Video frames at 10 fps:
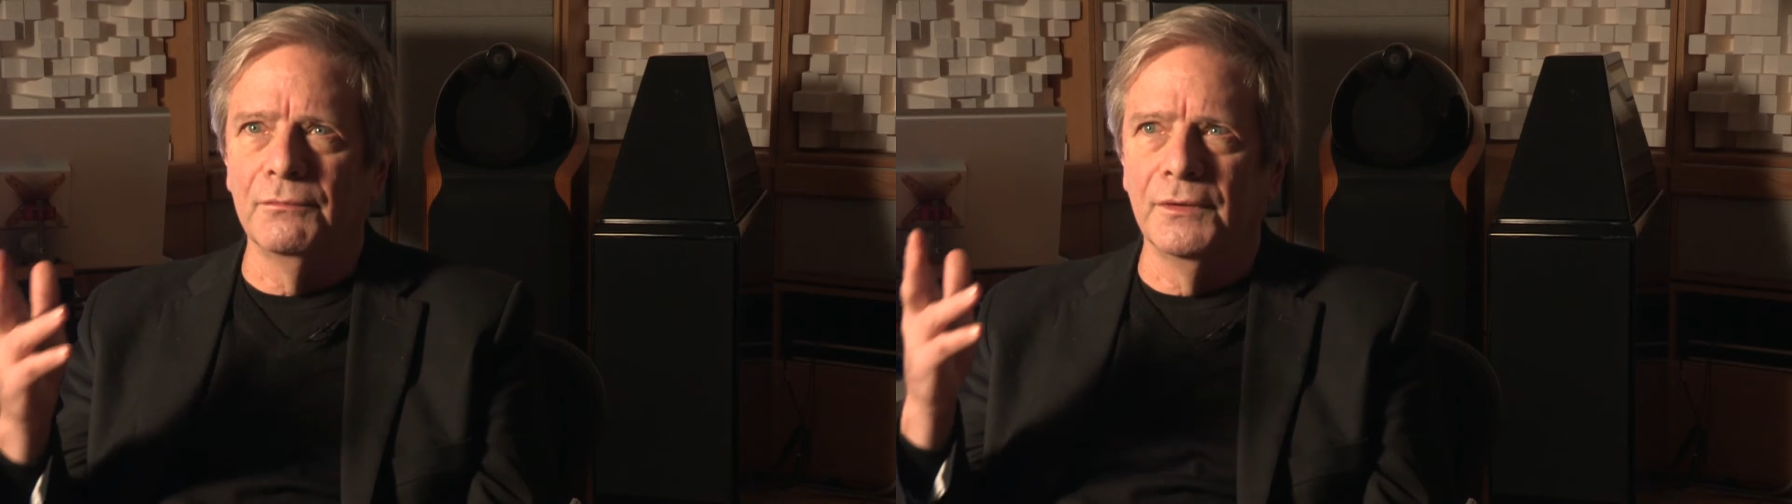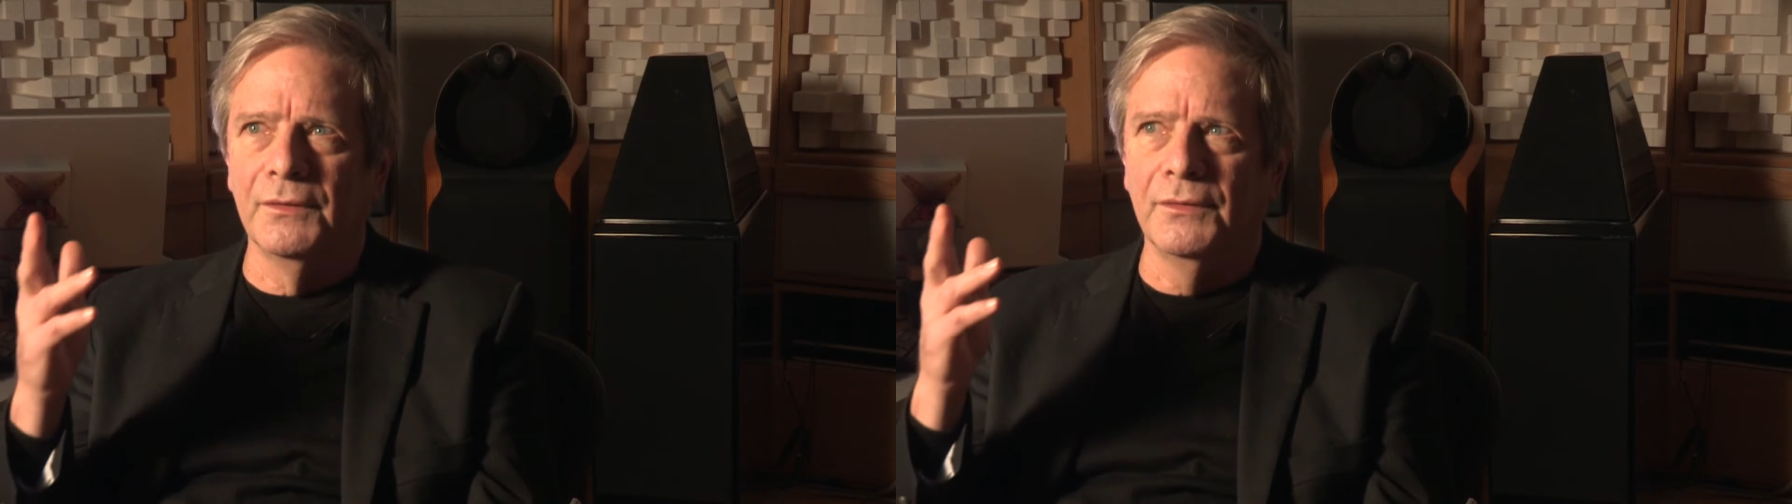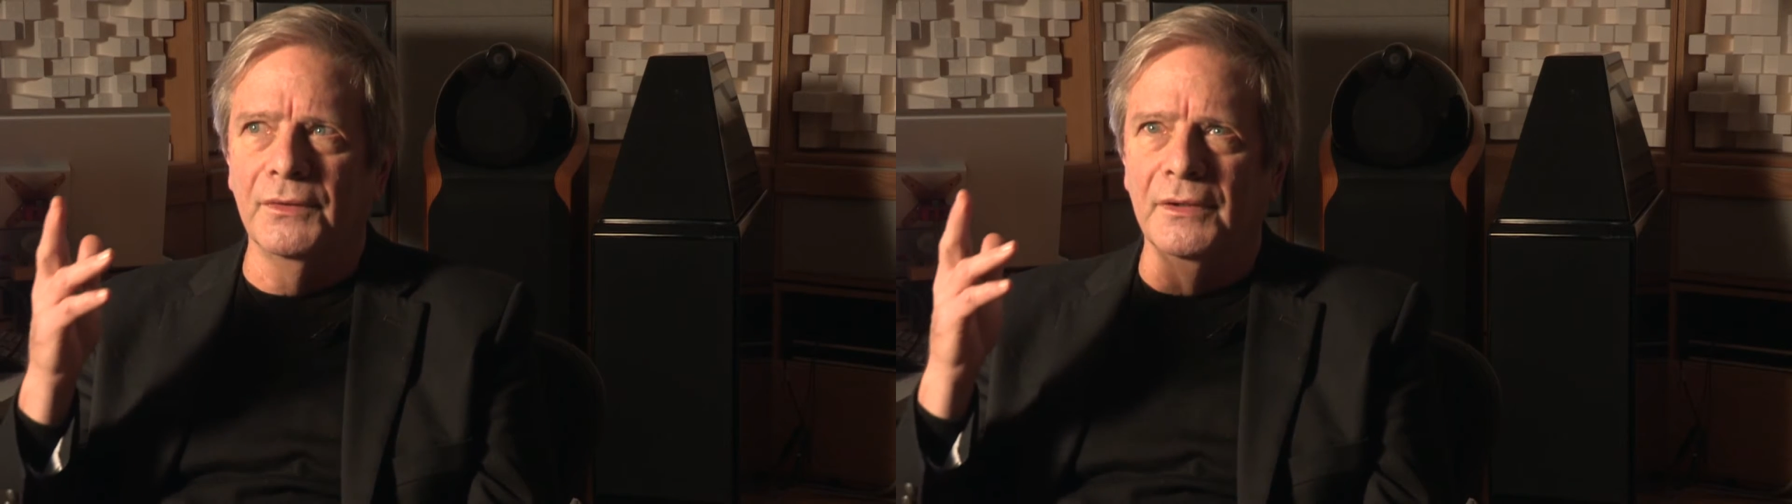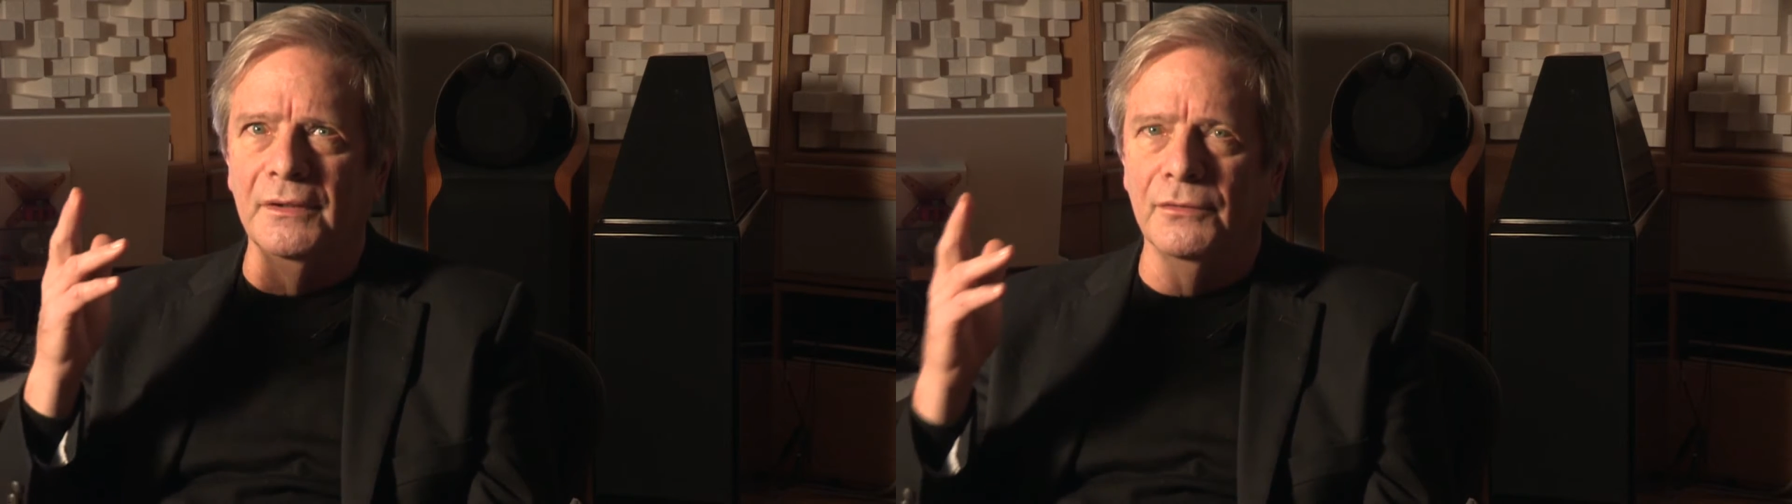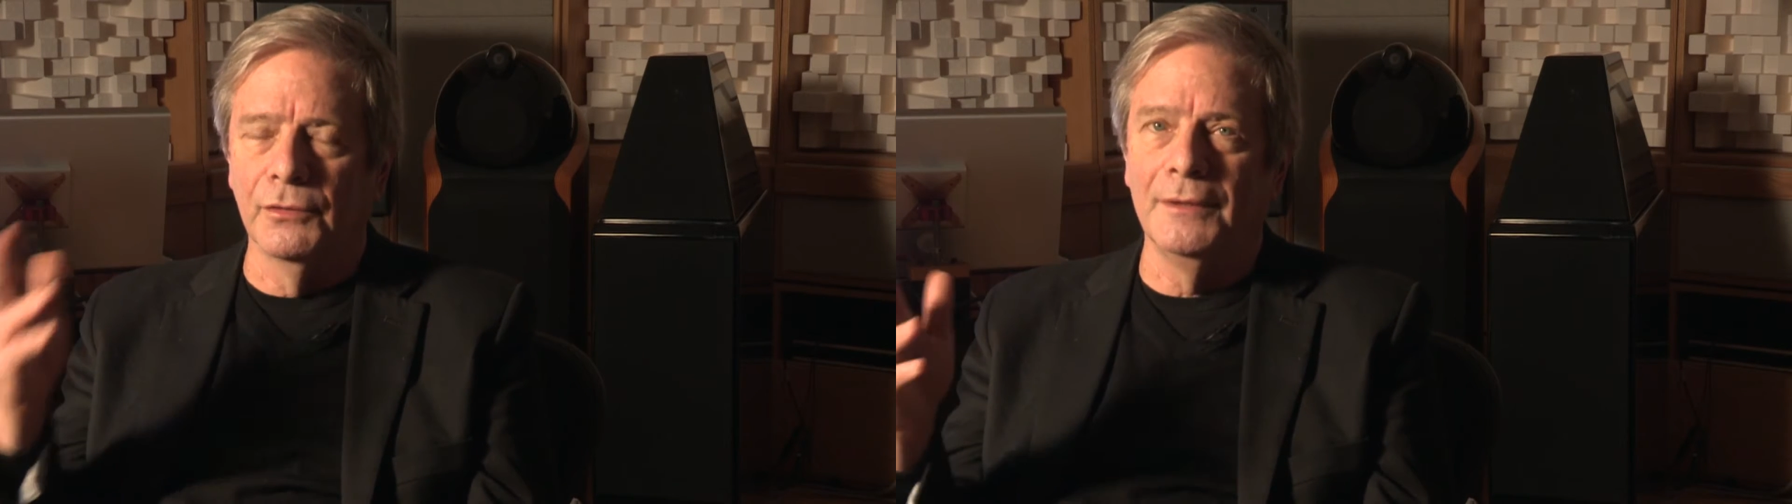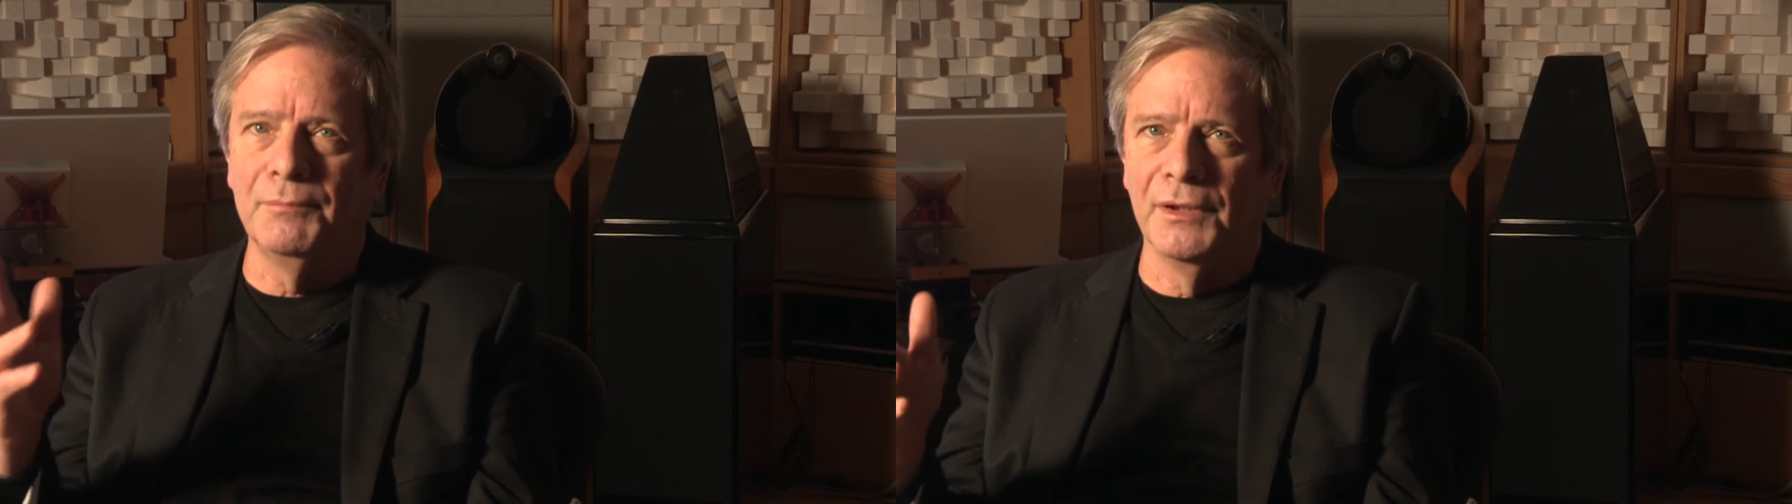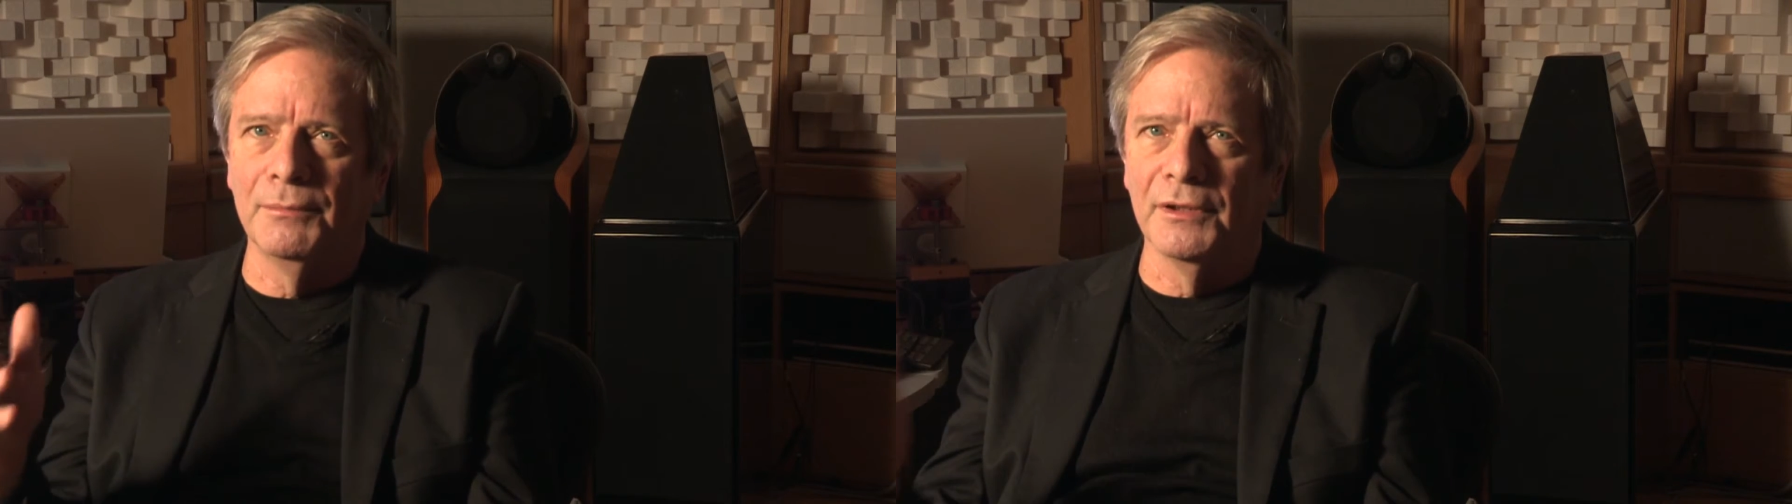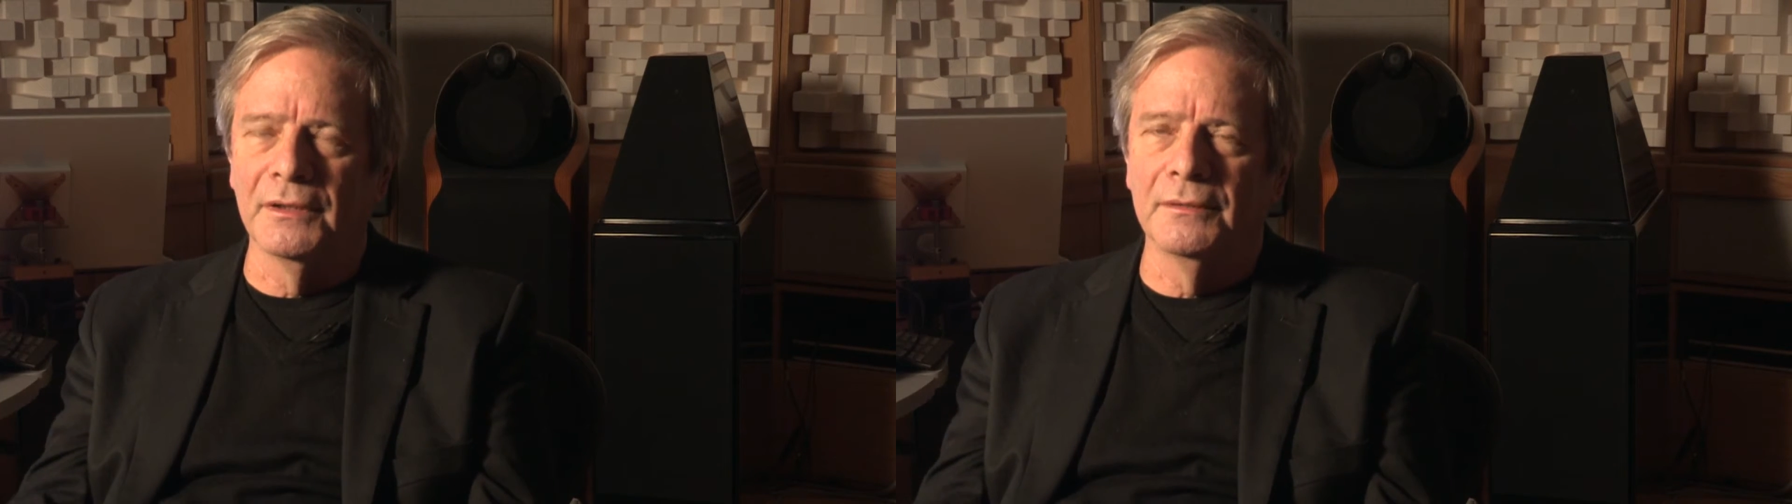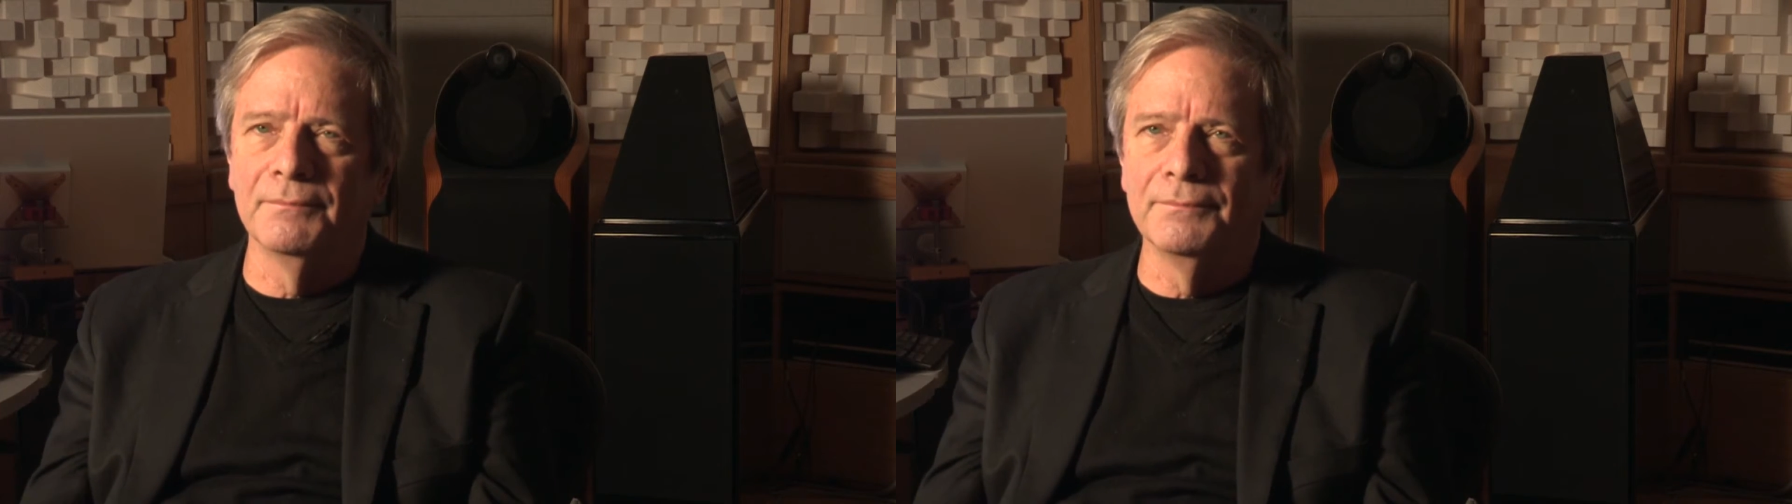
with the great public,